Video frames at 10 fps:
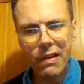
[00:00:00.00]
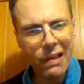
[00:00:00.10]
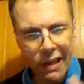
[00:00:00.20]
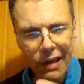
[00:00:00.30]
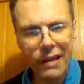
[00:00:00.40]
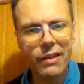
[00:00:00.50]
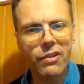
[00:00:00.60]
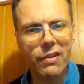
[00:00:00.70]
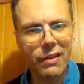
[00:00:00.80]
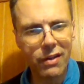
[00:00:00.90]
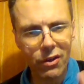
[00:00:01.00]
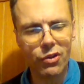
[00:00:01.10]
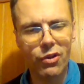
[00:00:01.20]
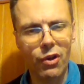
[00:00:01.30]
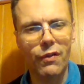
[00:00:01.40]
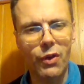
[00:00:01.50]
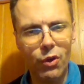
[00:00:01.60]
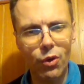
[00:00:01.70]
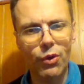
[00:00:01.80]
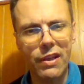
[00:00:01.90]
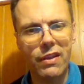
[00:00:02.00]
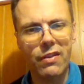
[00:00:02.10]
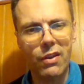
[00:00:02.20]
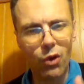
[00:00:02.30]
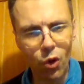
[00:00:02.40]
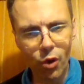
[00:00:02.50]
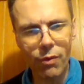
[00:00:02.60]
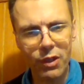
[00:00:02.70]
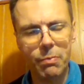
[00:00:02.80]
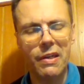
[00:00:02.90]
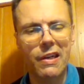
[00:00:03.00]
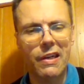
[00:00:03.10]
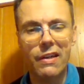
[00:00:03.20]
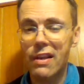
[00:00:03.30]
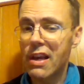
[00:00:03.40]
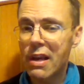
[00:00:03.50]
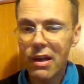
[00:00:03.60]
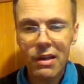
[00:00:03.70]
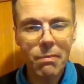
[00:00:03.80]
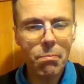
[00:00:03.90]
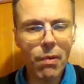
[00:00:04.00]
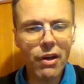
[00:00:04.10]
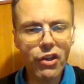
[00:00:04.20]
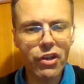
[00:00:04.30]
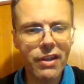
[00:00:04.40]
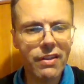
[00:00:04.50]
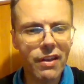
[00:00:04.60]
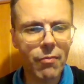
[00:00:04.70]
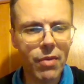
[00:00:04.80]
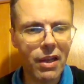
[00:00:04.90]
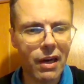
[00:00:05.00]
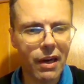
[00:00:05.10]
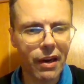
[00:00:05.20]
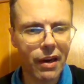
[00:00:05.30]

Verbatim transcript: killings in Kosovo, who did, who was behind it. Partially something I